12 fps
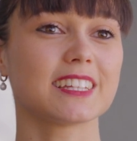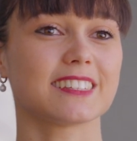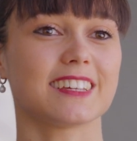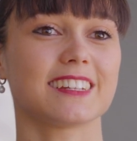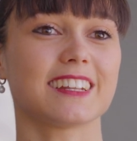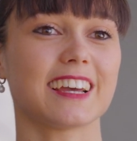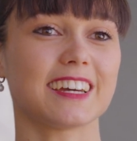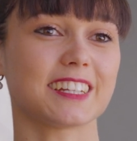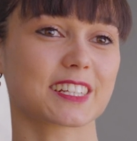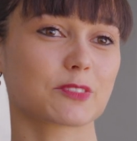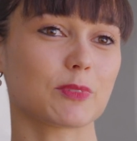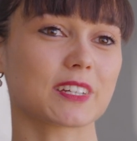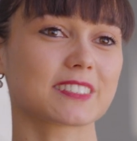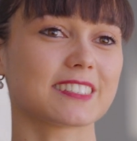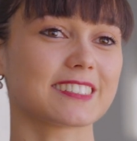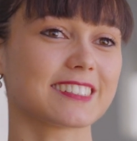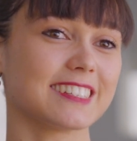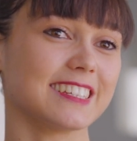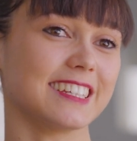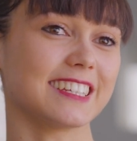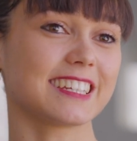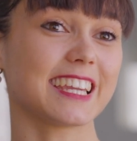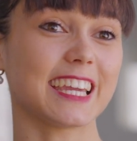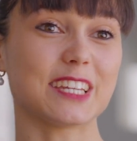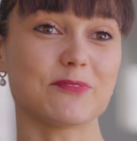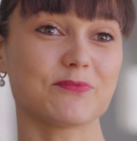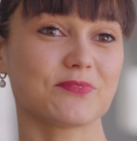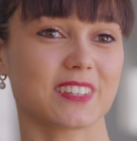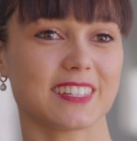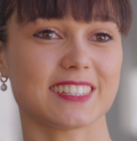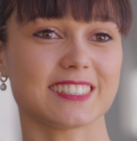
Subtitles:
Then unexpectedly came